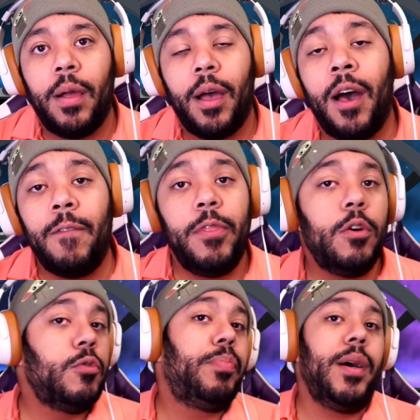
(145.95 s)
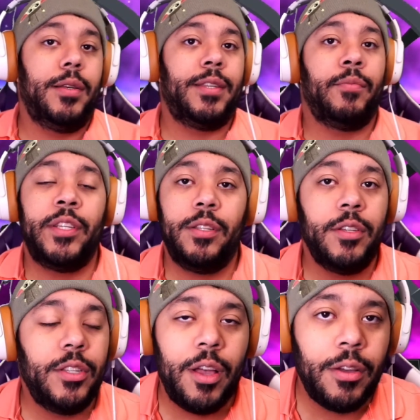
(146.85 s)
of those bugs that we
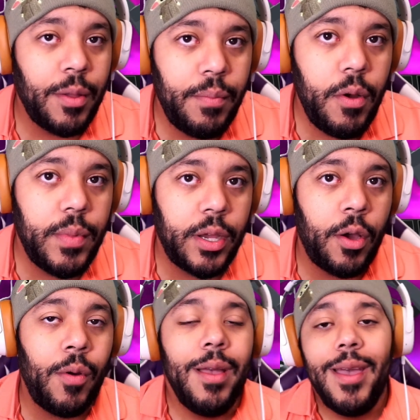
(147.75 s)
just talked a moment ago.